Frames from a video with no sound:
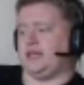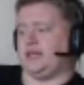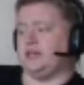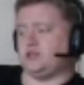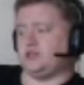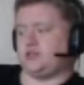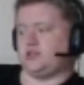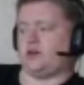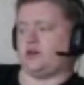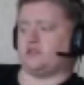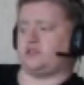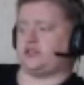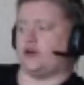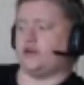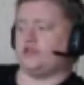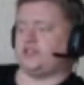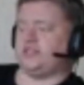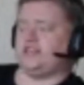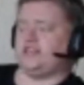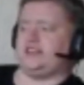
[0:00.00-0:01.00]
He is
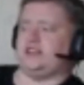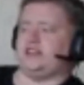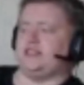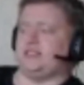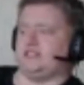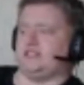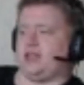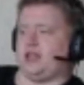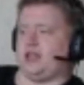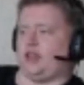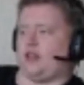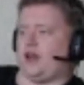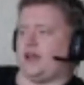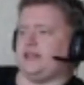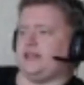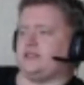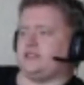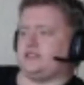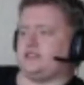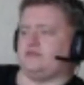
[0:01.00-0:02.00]
not toting his
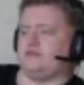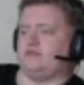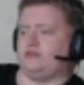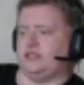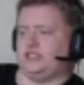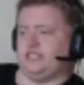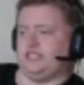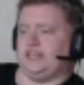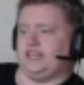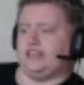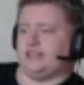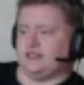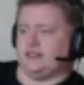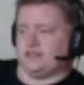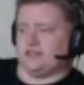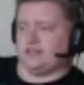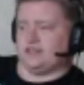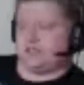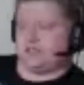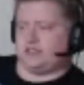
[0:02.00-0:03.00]
light,
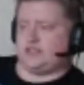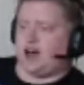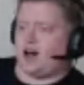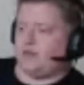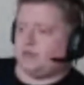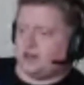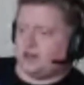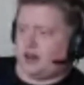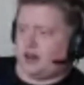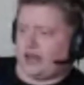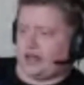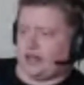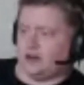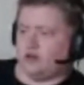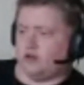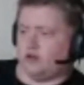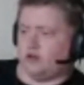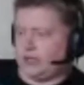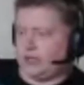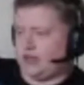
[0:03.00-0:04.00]
ridiculous armor
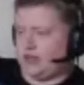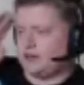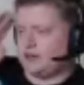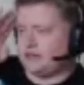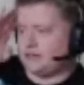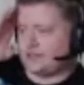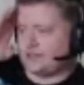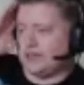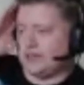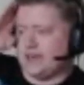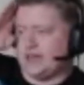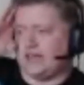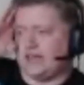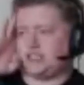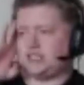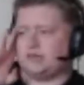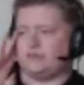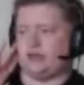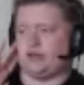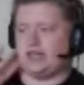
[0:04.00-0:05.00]
like he normally does.
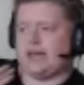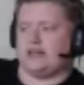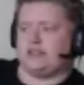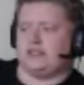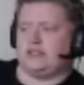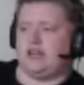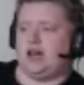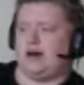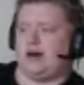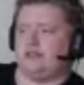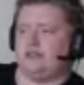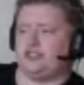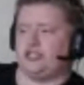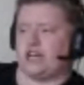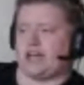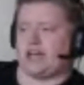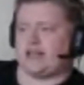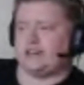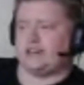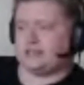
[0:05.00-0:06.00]
He simply has an
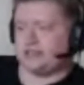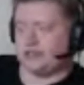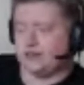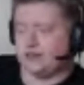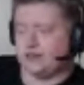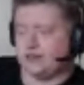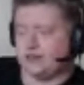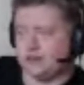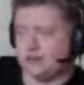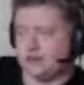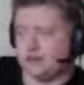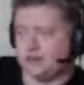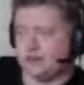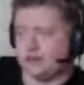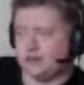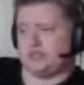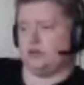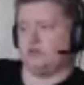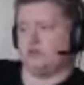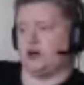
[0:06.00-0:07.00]
armored jacket, though he
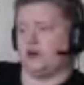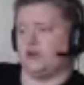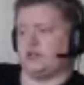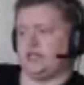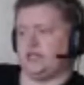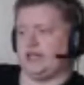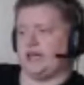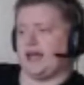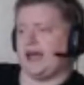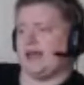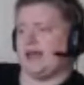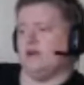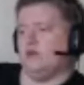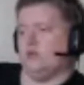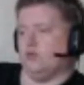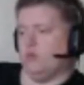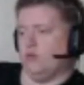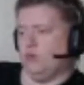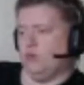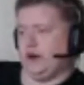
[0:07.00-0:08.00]
is still toting
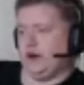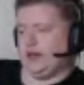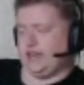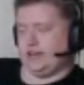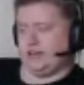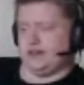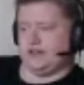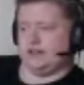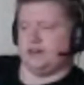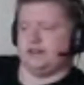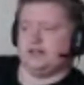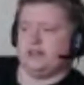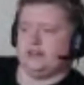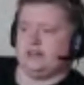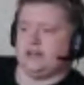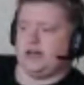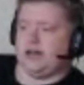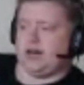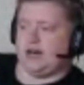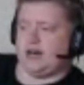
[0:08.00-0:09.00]
a wicked
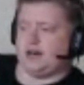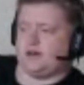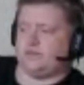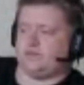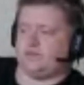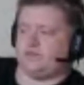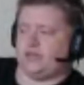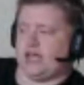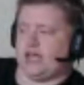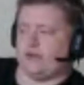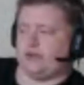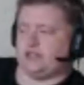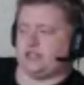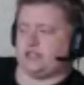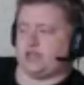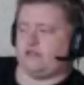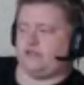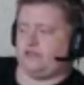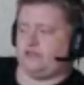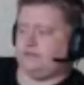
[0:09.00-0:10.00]

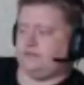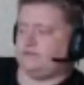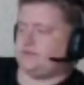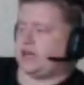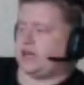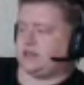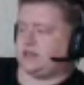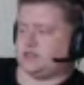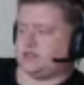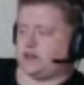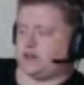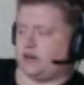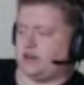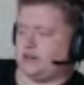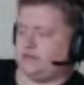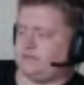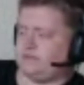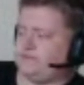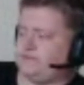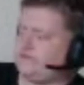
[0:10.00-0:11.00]
Ares Alpha at his
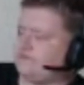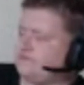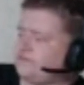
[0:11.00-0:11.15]
side.